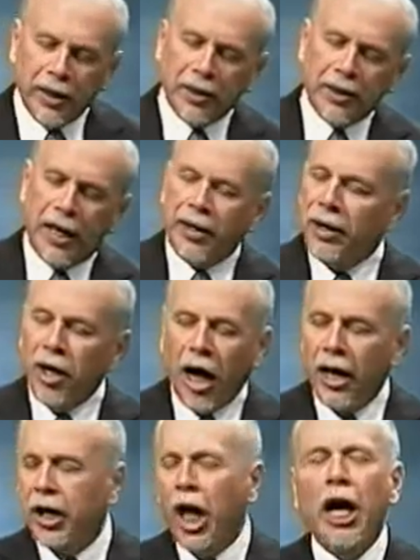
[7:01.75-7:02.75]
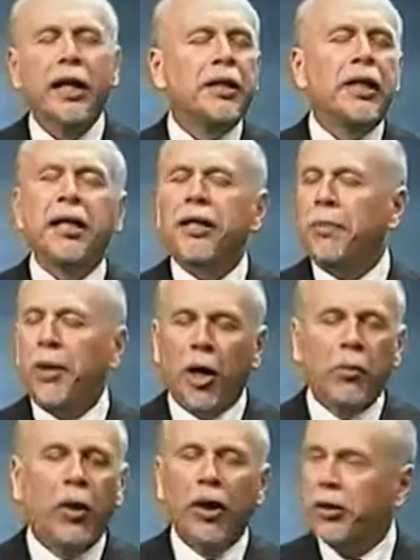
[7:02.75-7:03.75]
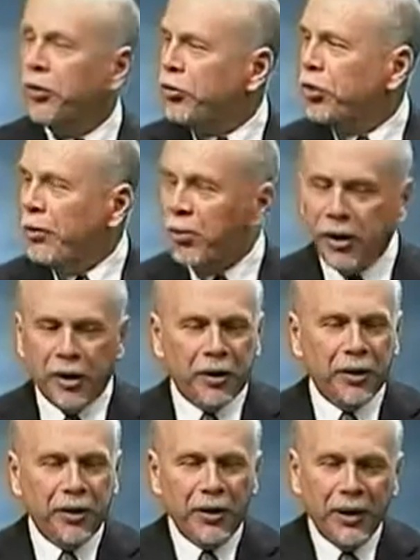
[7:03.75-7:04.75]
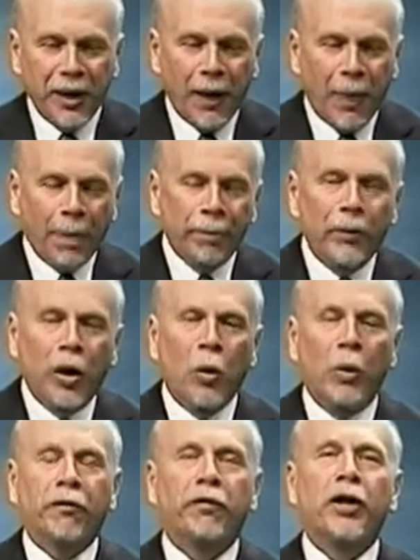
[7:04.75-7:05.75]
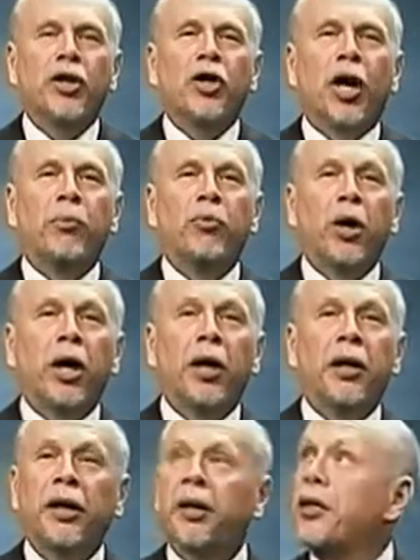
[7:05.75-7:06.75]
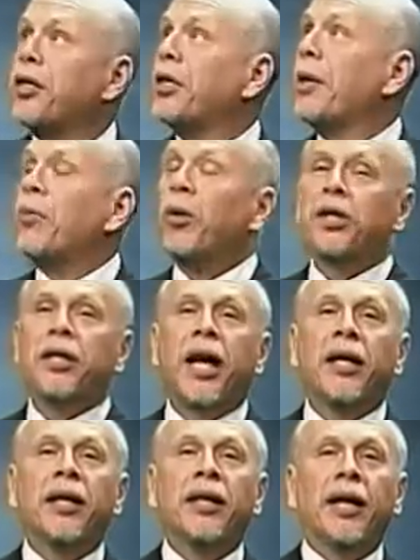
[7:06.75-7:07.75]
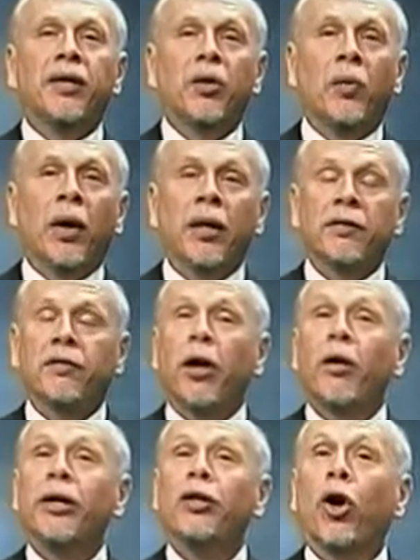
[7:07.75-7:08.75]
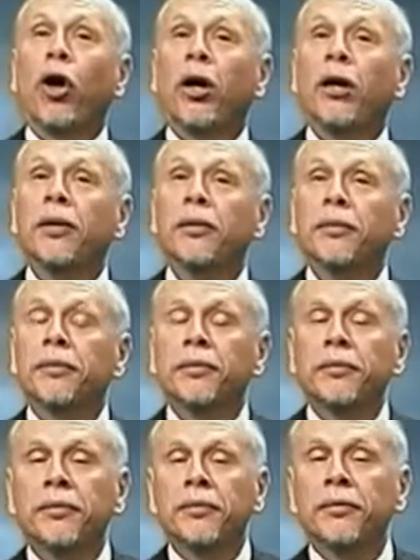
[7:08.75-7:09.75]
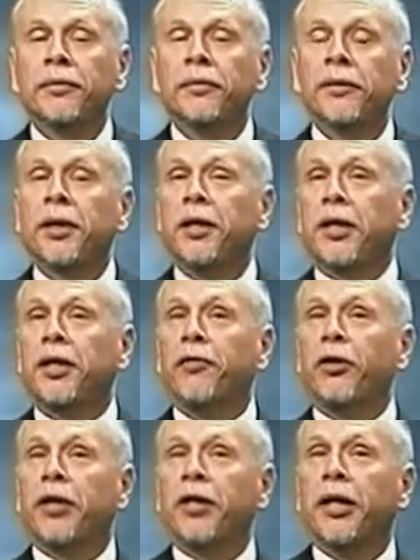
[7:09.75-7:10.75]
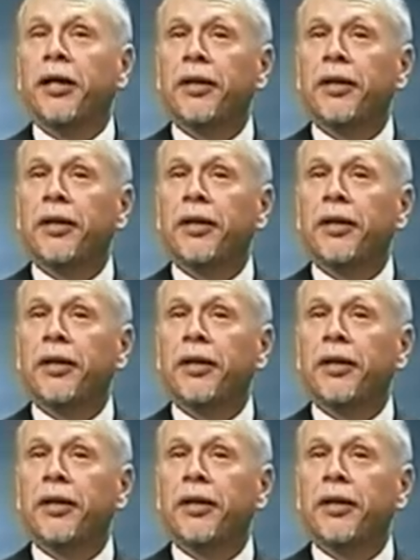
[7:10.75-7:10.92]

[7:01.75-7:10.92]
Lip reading: say to God, God, send some help. We are in trouble here. We finish our prayer. Here's someone standing next to us, very tall, 6'6",